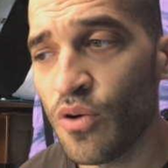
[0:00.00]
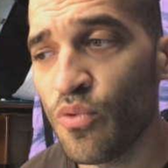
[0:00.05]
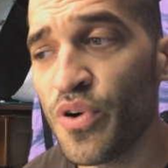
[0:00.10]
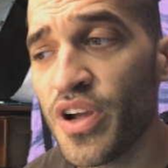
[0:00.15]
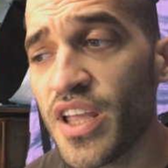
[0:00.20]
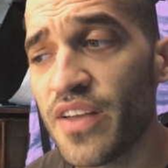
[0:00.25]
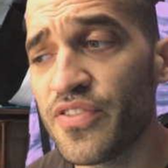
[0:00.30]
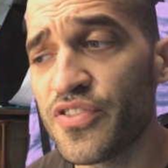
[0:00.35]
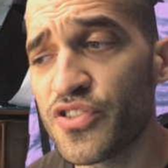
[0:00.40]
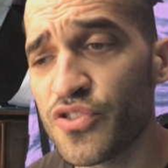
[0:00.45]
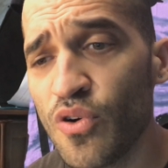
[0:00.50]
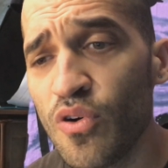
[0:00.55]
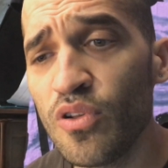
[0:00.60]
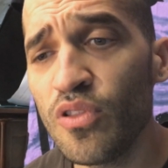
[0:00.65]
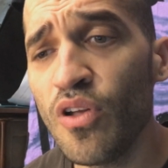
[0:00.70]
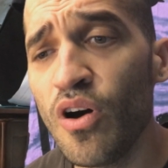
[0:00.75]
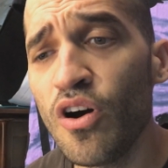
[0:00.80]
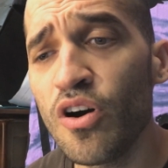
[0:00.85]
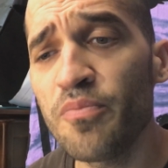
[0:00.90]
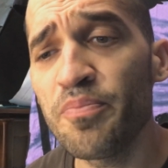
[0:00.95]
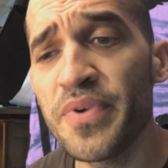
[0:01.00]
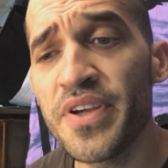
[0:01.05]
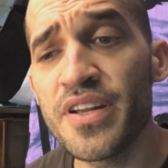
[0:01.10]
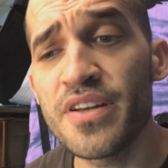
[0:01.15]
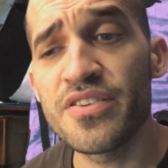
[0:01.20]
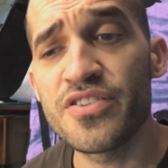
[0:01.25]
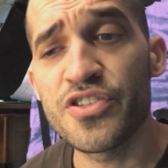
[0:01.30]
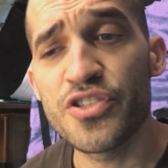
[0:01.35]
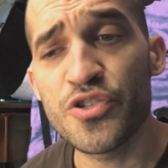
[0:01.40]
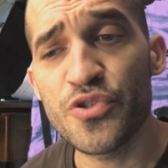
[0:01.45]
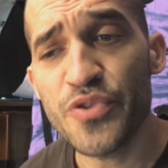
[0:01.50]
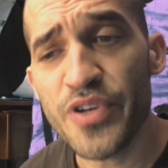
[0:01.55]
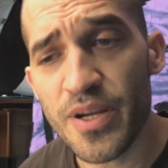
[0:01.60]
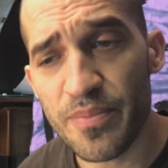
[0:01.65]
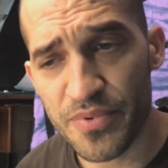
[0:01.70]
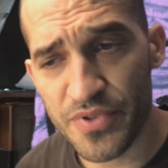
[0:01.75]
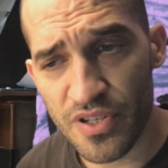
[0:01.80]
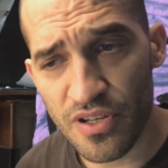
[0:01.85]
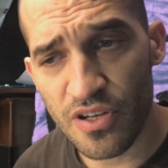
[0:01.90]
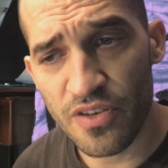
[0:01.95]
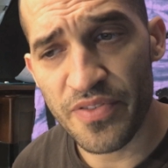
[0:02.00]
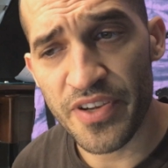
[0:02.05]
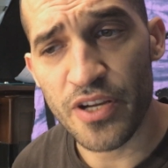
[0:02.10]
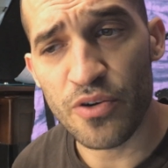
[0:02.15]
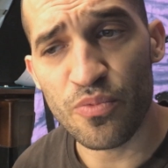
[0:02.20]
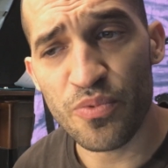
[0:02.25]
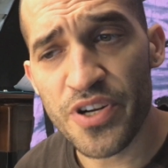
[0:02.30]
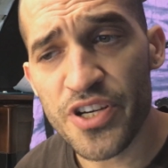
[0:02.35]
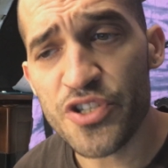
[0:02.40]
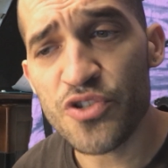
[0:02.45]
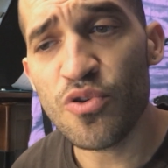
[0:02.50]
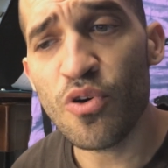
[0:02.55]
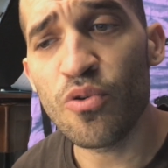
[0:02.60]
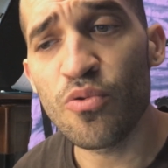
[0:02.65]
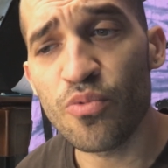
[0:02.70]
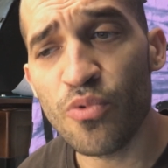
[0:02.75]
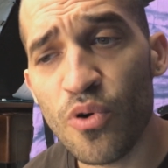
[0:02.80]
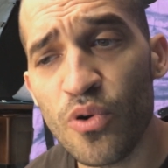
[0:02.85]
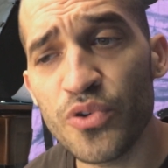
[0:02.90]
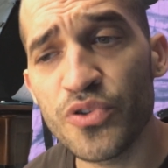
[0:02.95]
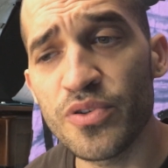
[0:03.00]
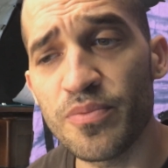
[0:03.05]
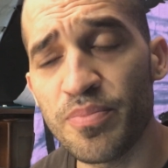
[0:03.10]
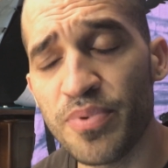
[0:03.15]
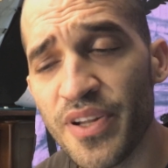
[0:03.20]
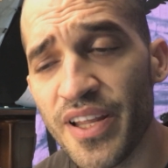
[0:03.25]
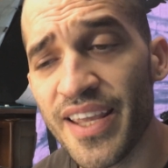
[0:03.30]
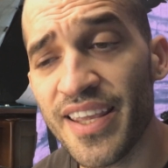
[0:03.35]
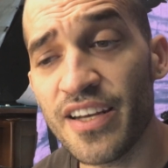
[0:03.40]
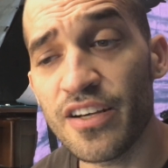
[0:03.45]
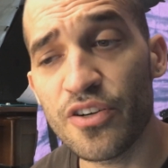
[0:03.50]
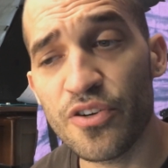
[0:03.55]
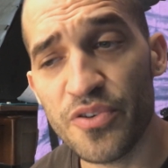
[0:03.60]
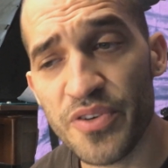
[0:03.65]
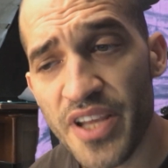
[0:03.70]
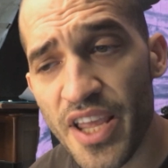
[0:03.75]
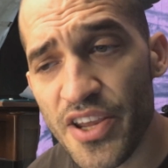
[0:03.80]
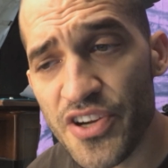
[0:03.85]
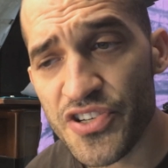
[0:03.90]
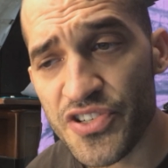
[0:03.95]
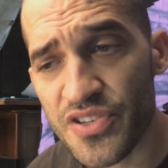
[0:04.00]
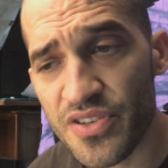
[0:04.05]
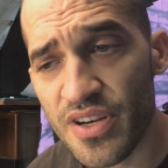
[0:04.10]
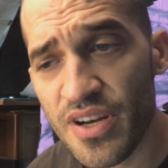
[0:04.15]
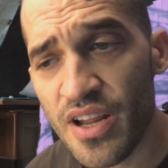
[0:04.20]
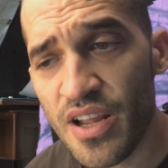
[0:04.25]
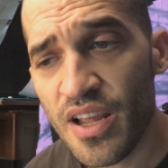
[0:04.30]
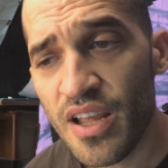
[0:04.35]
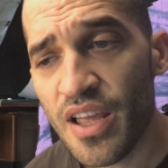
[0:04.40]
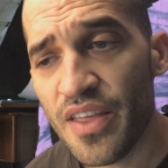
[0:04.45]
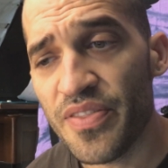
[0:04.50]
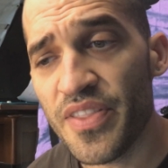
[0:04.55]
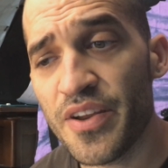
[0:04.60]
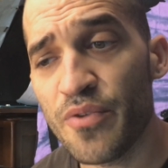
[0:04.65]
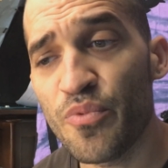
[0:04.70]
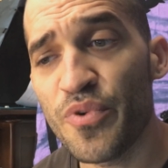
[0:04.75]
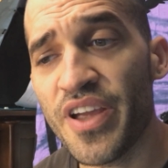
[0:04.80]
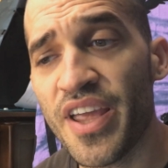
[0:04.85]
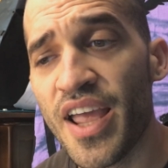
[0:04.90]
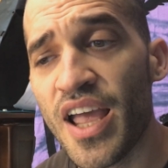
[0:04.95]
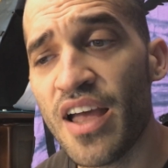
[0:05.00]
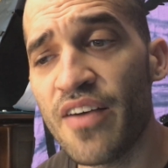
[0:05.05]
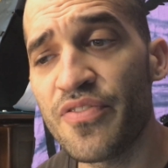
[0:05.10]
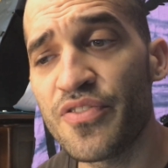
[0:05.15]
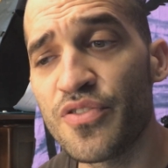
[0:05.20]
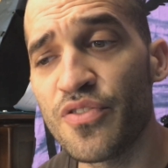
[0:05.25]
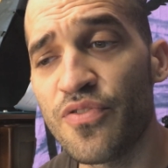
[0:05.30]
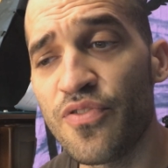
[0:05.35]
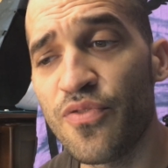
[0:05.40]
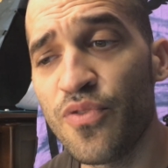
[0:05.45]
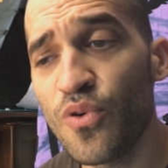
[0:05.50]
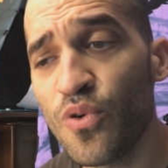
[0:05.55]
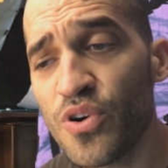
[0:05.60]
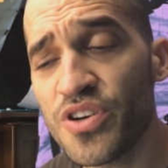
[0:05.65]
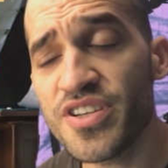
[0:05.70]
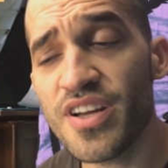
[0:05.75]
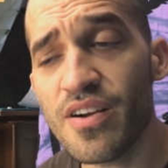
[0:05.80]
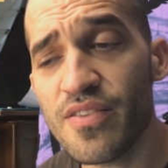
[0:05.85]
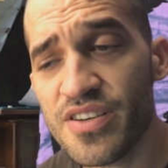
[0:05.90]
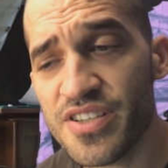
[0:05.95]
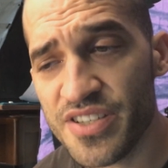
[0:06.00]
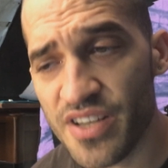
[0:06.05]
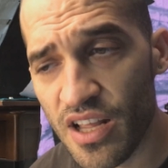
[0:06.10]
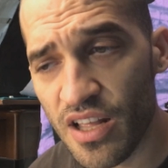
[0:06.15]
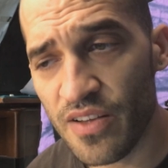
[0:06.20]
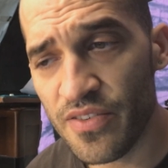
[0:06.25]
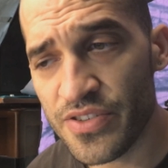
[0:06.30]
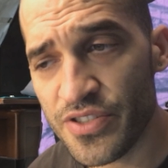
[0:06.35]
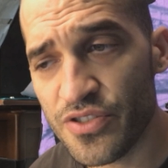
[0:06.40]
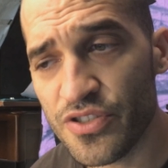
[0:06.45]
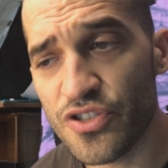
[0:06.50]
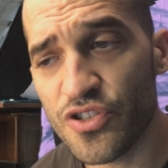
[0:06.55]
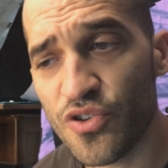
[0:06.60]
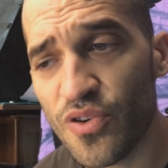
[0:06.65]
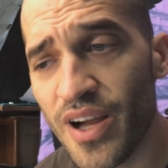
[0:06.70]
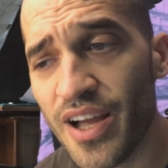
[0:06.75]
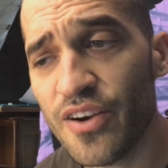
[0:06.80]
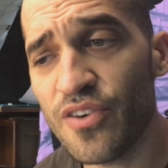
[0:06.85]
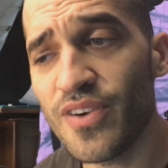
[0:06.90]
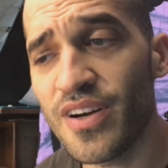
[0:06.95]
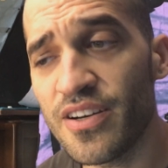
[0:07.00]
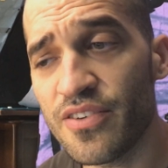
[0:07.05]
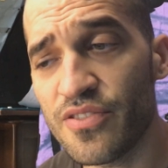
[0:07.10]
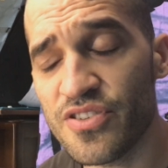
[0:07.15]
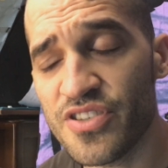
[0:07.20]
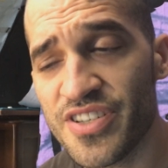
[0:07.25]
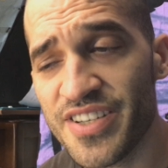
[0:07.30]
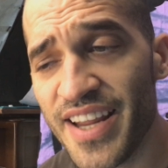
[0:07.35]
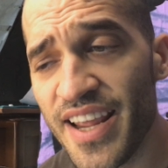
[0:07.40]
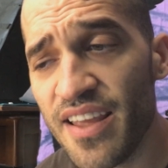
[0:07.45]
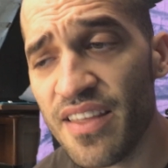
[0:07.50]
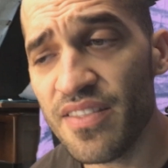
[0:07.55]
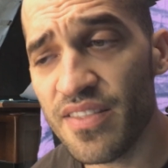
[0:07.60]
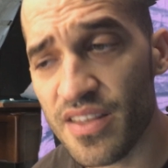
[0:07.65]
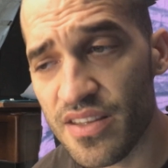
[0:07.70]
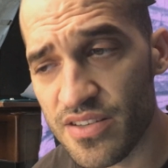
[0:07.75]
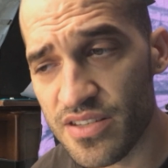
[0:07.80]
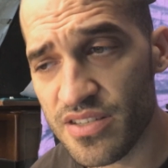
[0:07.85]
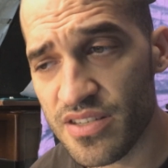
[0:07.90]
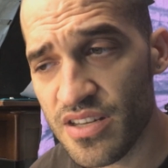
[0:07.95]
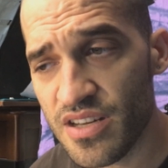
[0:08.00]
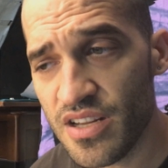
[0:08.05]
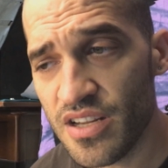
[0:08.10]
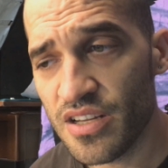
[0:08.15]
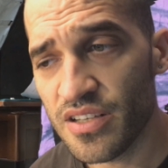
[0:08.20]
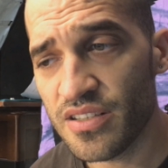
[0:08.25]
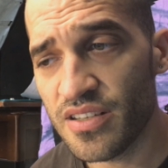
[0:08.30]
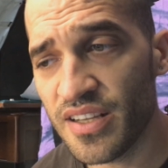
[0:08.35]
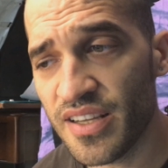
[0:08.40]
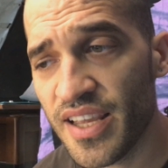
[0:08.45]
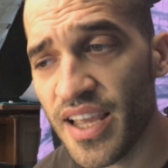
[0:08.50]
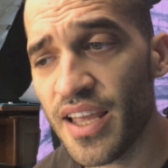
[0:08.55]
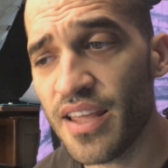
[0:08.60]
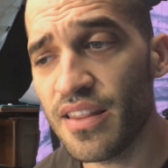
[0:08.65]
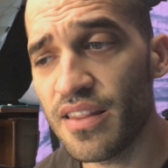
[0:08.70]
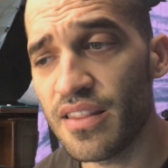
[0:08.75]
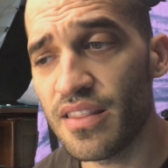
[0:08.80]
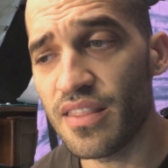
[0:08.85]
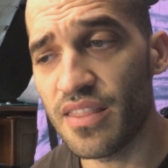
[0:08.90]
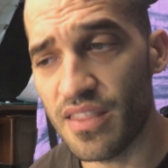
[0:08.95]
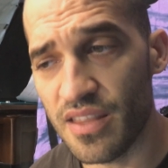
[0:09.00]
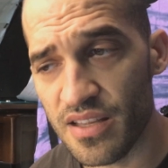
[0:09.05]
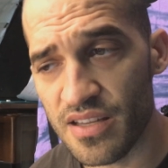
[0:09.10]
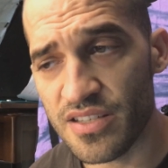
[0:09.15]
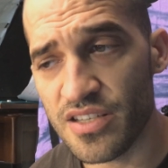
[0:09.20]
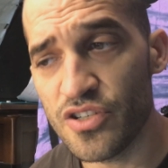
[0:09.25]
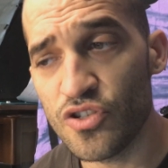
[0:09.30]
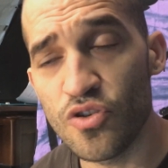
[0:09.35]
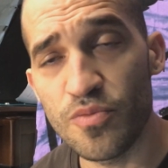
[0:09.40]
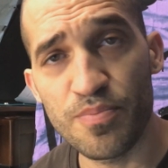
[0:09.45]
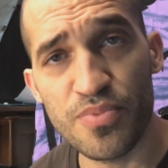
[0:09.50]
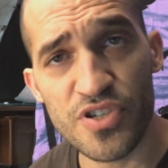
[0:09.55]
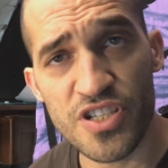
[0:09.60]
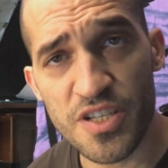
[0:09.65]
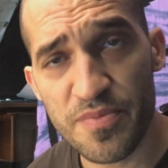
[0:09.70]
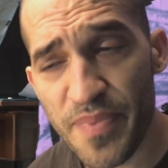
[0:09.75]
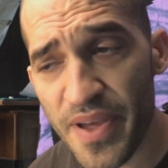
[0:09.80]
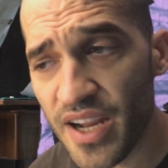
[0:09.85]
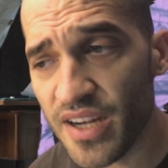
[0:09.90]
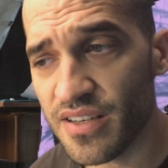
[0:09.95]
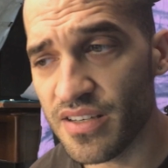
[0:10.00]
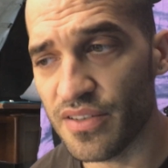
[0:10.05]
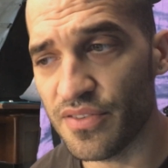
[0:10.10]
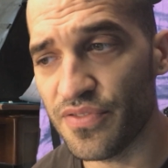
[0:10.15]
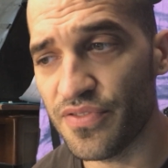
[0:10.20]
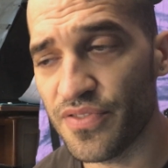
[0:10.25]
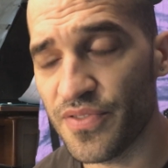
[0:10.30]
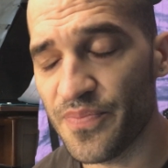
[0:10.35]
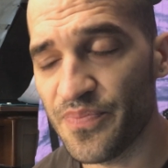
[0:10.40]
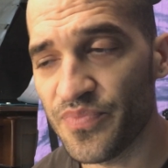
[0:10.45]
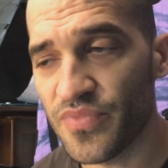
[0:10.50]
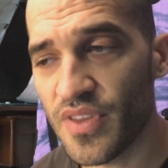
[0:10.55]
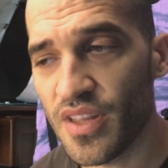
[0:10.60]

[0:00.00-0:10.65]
We have so long been stripped of a ritual role to play in creation that we have to force ourselves to try to understand this, to get this into perspective.